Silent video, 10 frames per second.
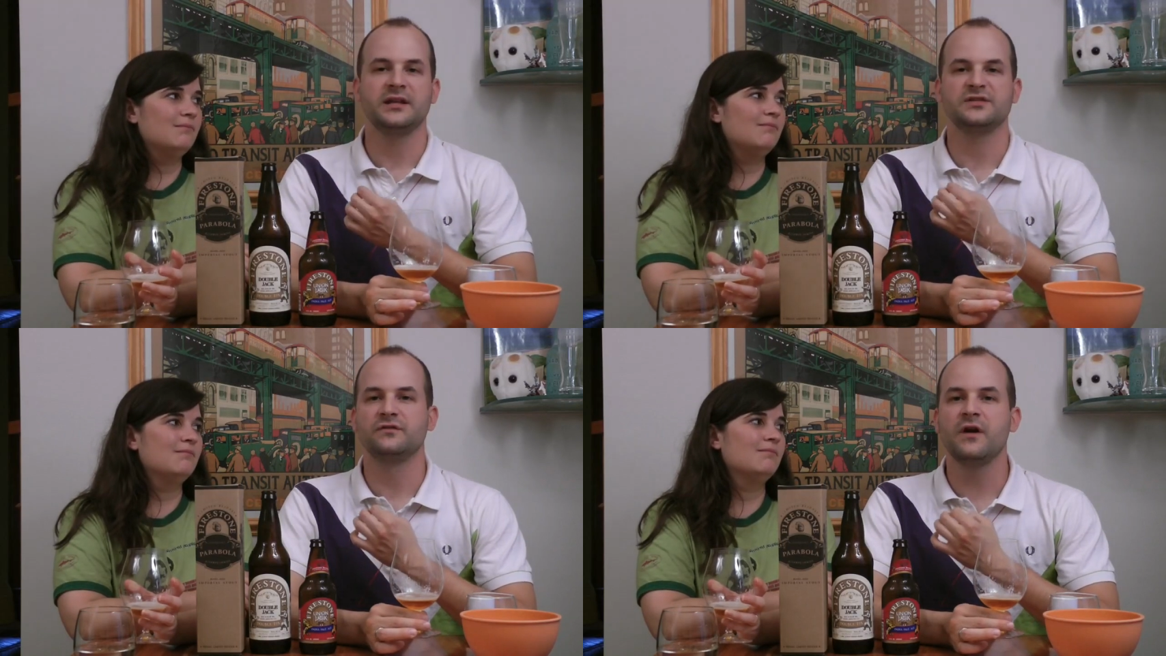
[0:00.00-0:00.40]

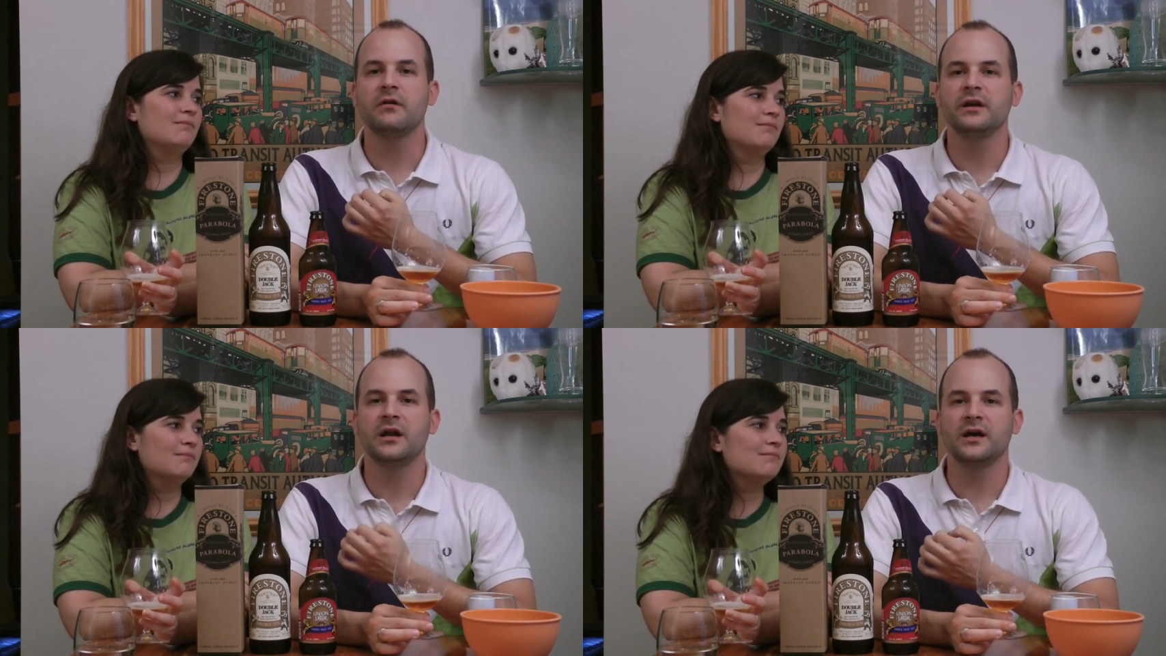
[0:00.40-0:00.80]
Speaker 1: It is
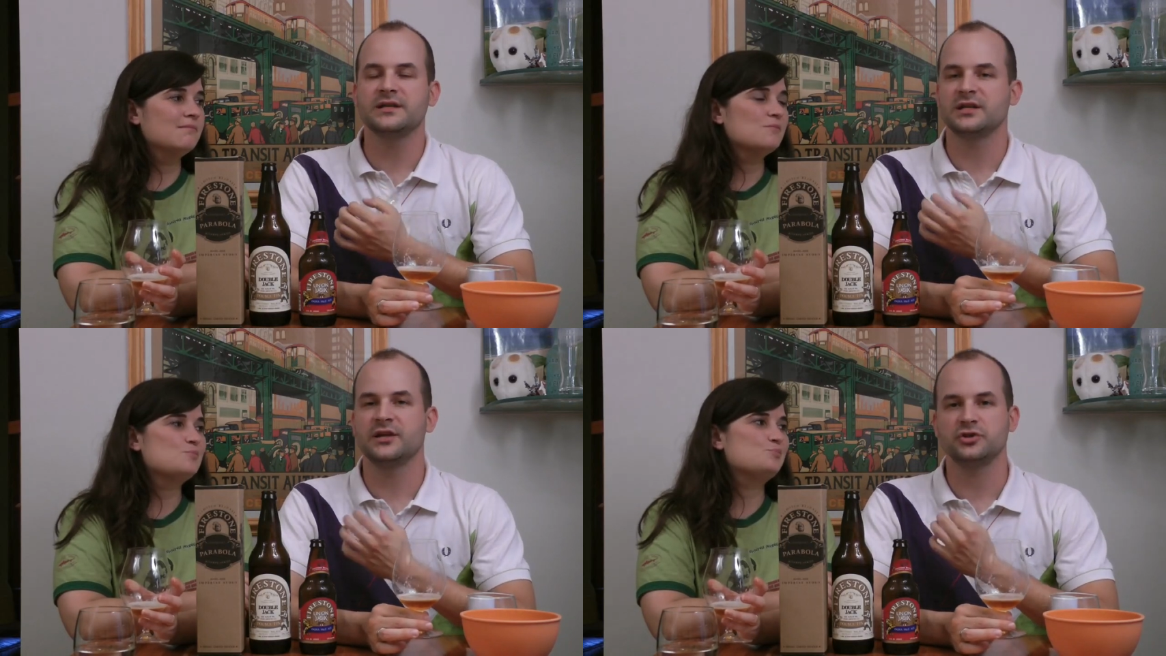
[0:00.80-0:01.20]
very
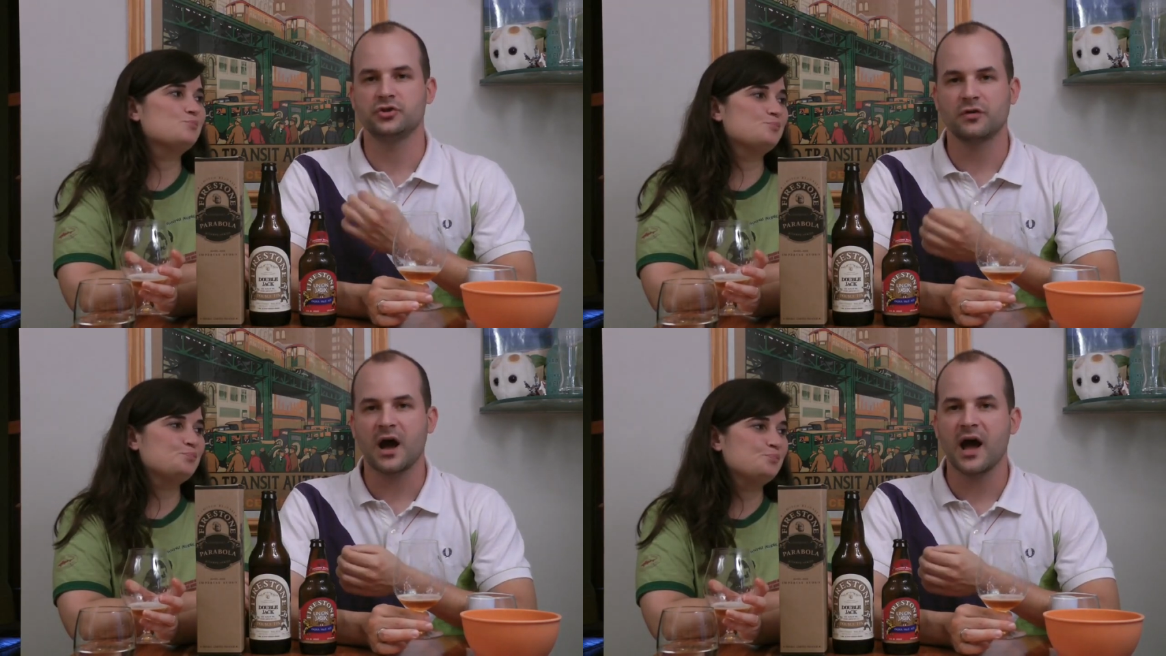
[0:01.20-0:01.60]
nice and
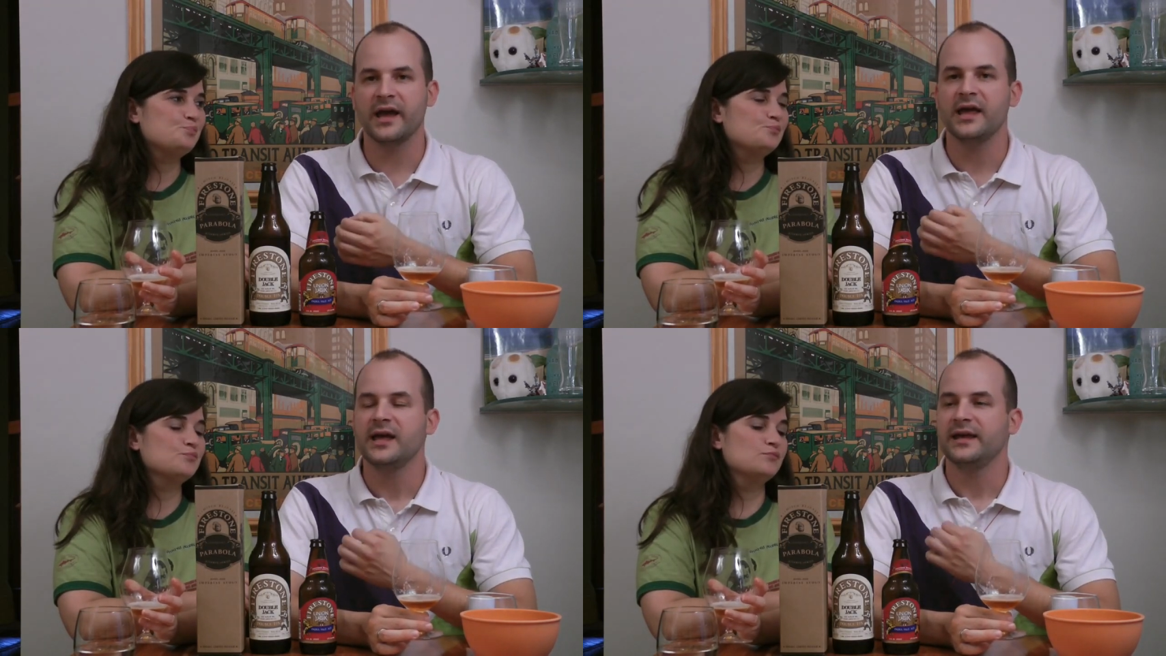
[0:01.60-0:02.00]
dry.